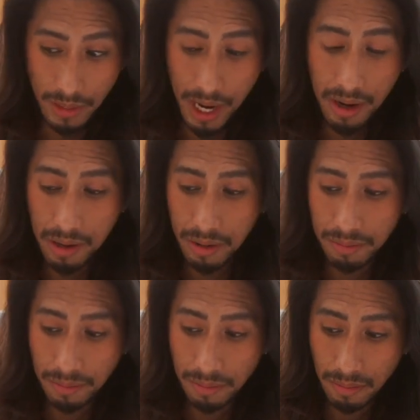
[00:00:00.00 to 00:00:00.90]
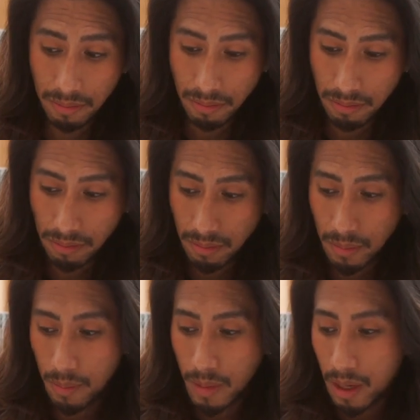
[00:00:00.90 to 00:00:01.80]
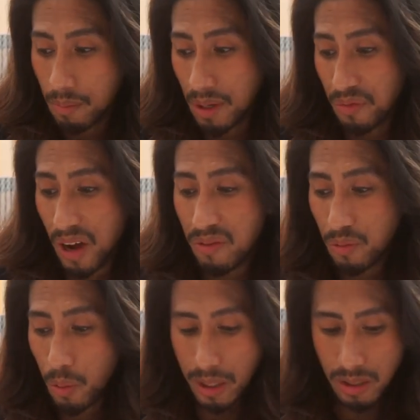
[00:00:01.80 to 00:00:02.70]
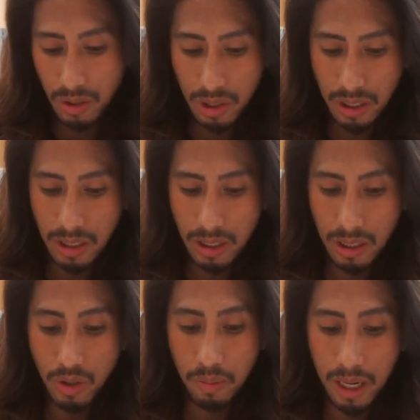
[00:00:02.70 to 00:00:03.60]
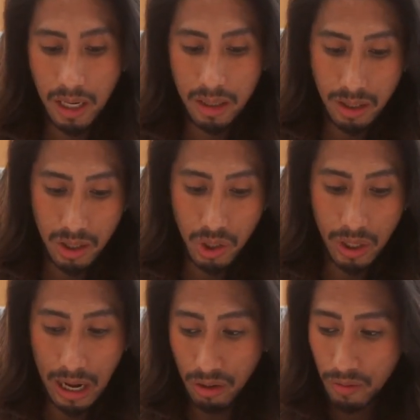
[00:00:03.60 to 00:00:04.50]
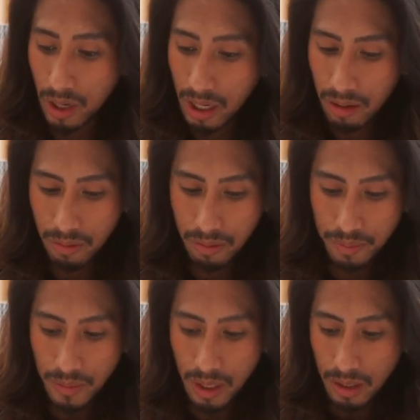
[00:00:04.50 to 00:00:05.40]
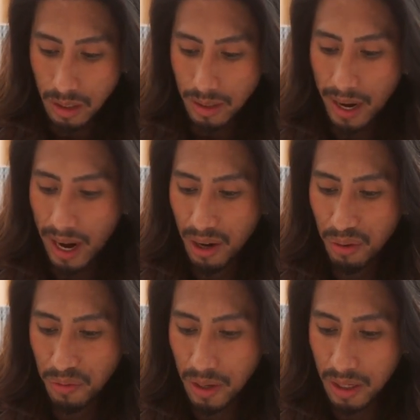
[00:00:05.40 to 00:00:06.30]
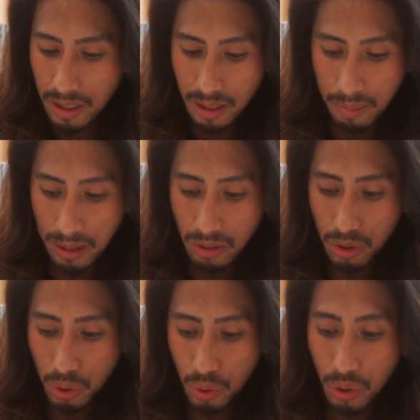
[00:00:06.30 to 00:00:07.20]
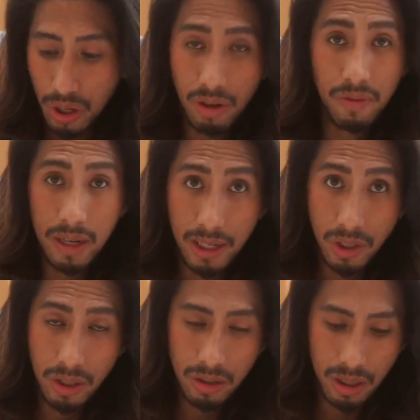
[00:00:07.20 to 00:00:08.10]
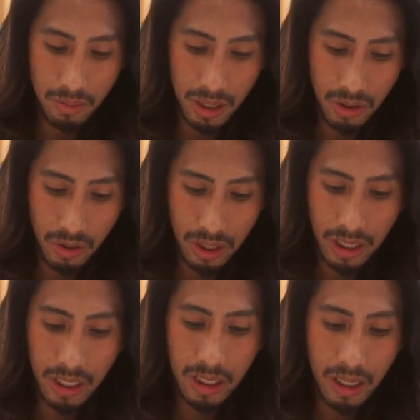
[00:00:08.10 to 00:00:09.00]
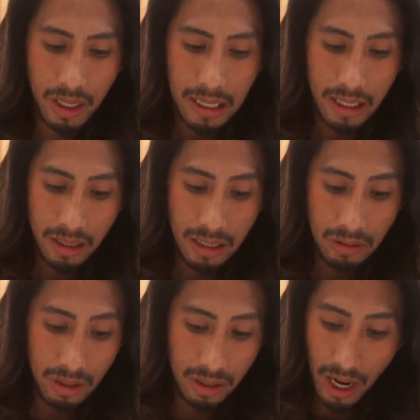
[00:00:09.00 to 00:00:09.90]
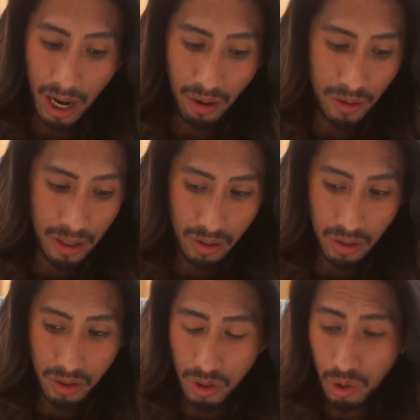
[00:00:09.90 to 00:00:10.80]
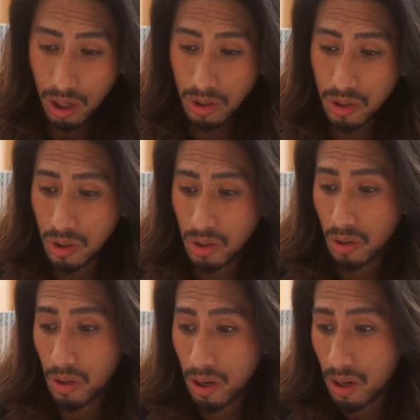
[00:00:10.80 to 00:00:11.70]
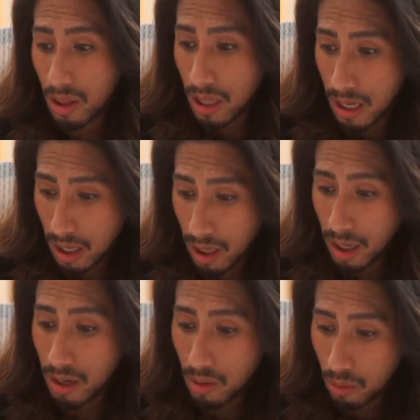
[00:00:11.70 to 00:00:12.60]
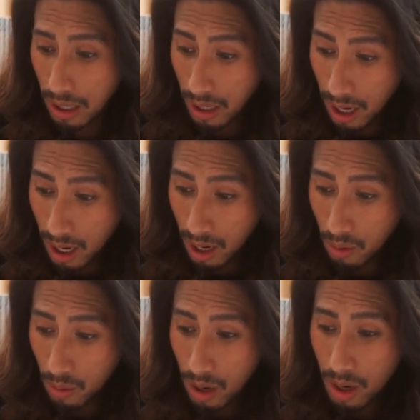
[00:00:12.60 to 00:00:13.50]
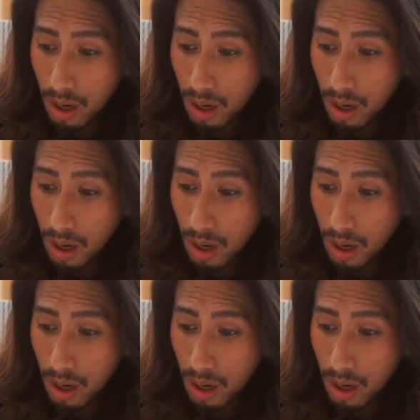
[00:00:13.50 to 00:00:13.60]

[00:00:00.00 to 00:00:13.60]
I don't know. But the Five of Wands is resisting to make a decision out of love. The Hierophant is about the truth and revelation, can be a Korean. Now, the, the Hierophant is also structure, so they're thinking right now,